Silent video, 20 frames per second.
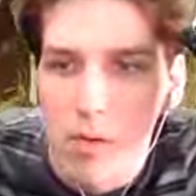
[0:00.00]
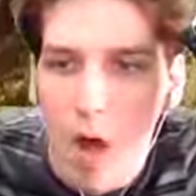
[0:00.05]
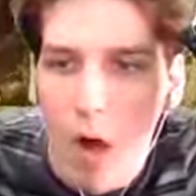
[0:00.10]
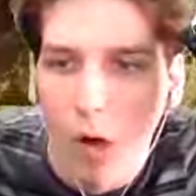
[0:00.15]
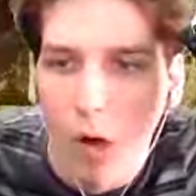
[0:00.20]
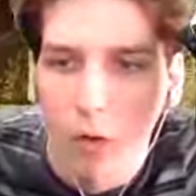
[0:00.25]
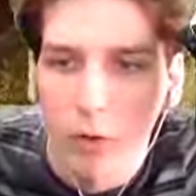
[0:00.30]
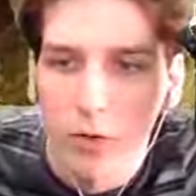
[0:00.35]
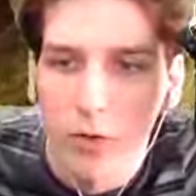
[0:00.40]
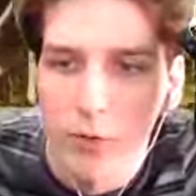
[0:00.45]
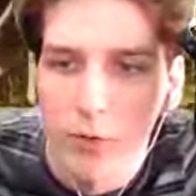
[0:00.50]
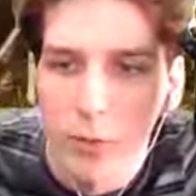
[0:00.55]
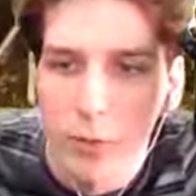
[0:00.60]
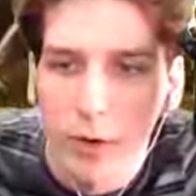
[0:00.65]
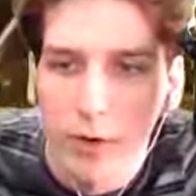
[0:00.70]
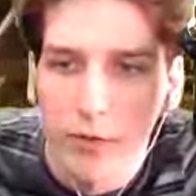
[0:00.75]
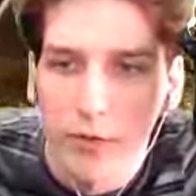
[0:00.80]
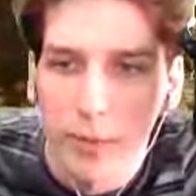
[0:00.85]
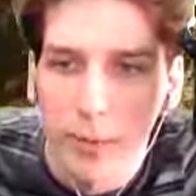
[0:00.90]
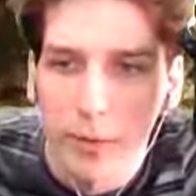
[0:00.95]
Oh,
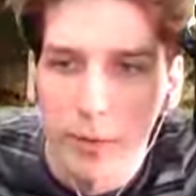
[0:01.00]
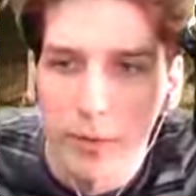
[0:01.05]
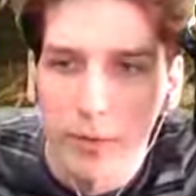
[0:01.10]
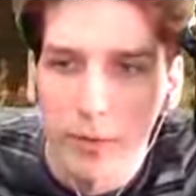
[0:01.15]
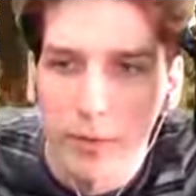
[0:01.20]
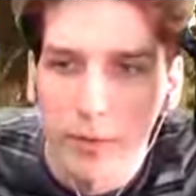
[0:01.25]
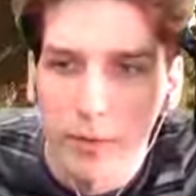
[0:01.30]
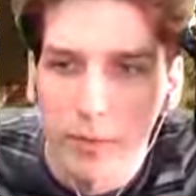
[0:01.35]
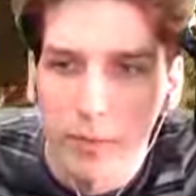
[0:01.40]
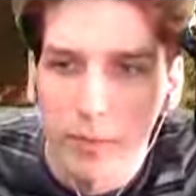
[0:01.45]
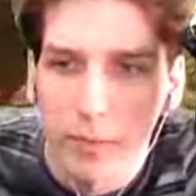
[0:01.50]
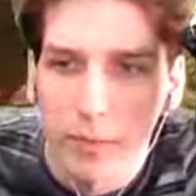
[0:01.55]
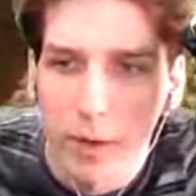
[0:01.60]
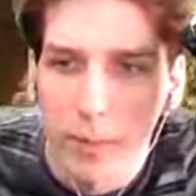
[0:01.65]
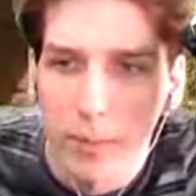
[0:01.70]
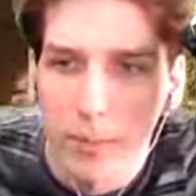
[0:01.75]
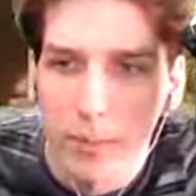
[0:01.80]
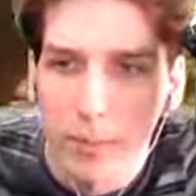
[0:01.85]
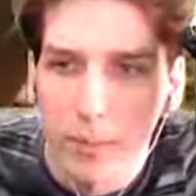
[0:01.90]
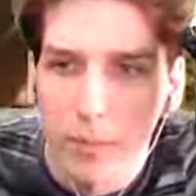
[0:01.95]
240 from you.
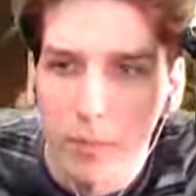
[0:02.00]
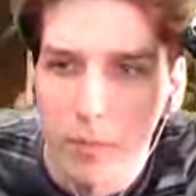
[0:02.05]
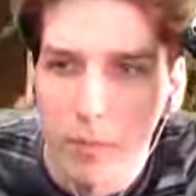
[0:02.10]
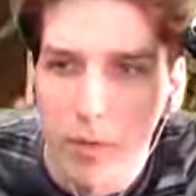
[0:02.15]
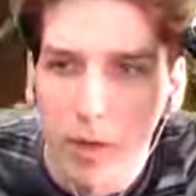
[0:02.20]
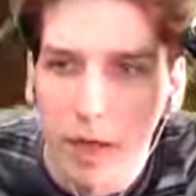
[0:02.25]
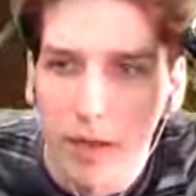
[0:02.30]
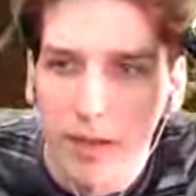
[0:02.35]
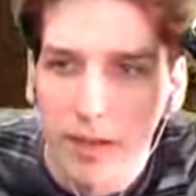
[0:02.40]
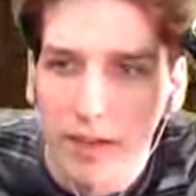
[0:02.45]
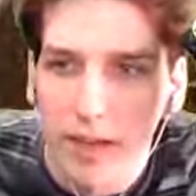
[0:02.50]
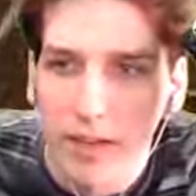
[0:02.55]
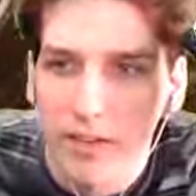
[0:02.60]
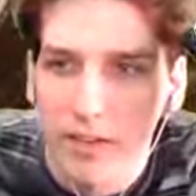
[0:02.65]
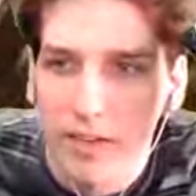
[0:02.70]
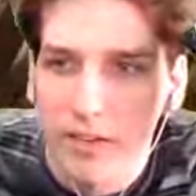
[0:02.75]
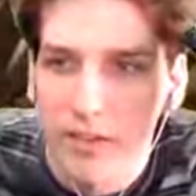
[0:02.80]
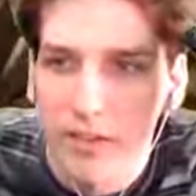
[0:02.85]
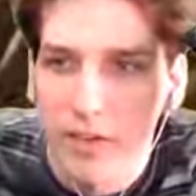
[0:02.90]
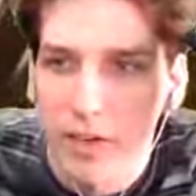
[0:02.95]
Yep. At the gas
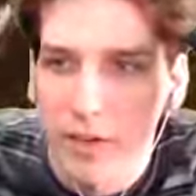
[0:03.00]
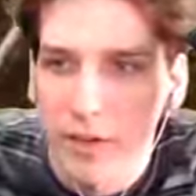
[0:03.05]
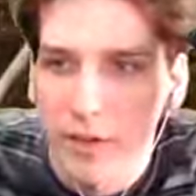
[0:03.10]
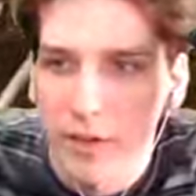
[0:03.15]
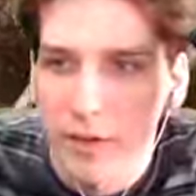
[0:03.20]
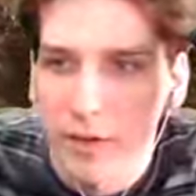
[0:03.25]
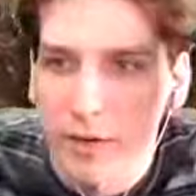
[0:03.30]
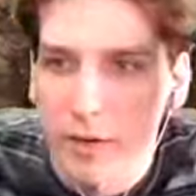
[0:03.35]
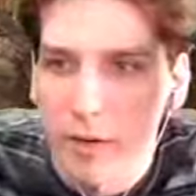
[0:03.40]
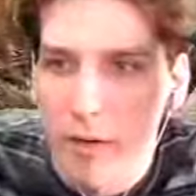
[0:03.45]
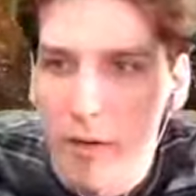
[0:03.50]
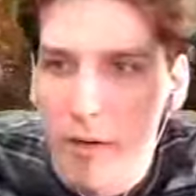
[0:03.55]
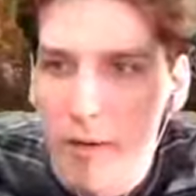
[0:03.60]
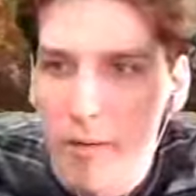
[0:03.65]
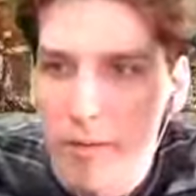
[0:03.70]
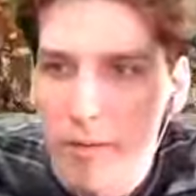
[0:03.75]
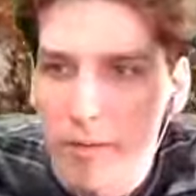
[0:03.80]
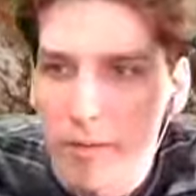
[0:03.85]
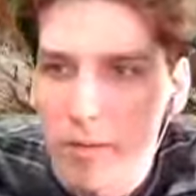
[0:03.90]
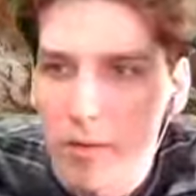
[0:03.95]
station down there.
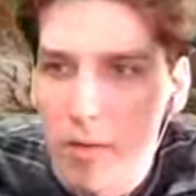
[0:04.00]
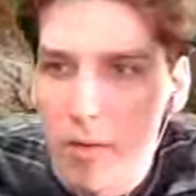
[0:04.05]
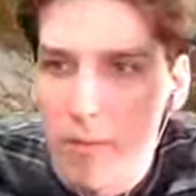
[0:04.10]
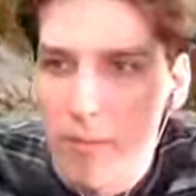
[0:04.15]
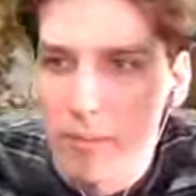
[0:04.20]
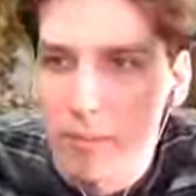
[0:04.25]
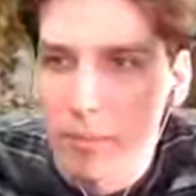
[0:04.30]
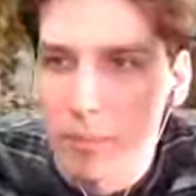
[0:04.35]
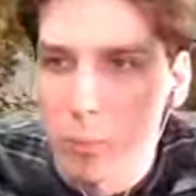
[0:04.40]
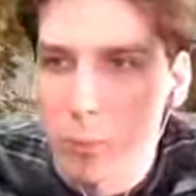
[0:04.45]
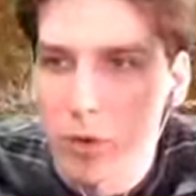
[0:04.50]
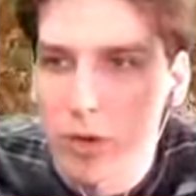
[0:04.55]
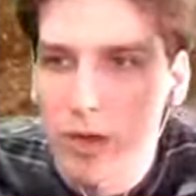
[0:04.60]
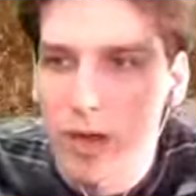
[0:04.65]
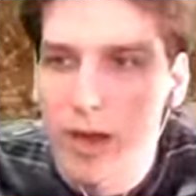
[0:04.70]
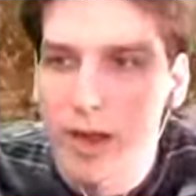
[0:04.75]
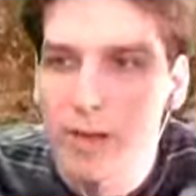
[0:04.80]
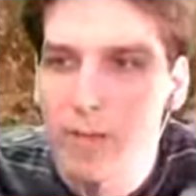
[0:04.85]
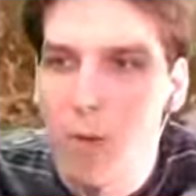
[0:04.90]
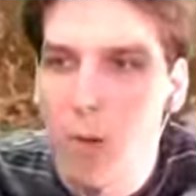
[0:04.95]
One
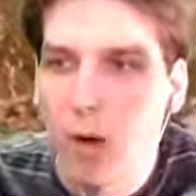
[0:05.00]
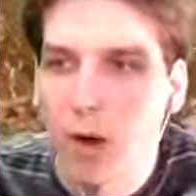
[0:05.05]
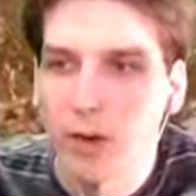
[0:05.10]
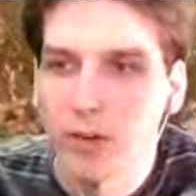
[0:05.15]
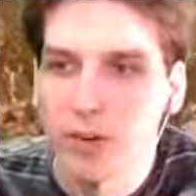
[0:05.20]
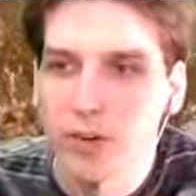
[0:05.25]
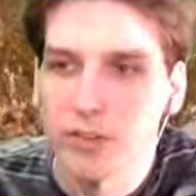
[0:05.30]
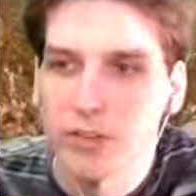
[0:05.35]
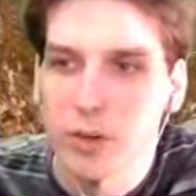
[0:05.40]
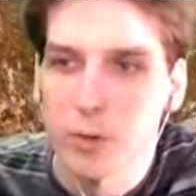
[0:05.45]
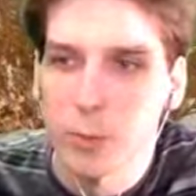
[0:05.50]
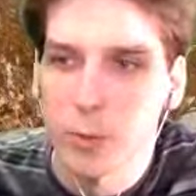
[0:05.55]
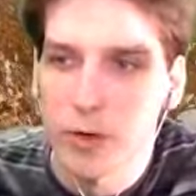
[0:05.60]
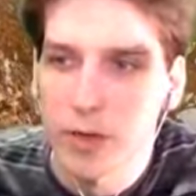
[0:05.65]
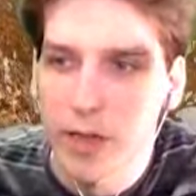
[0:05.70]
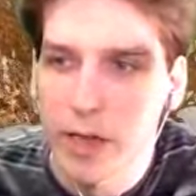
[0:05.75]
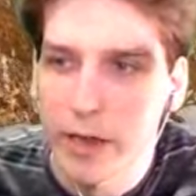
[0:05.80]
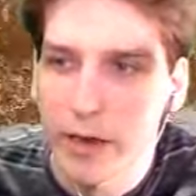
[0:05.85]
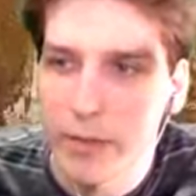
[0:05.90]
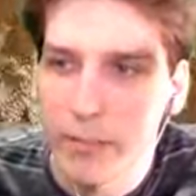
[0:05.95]
guy. I, I saw
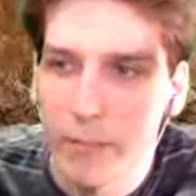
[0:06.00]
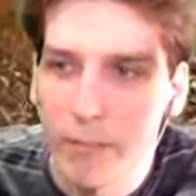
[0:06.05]
one guy.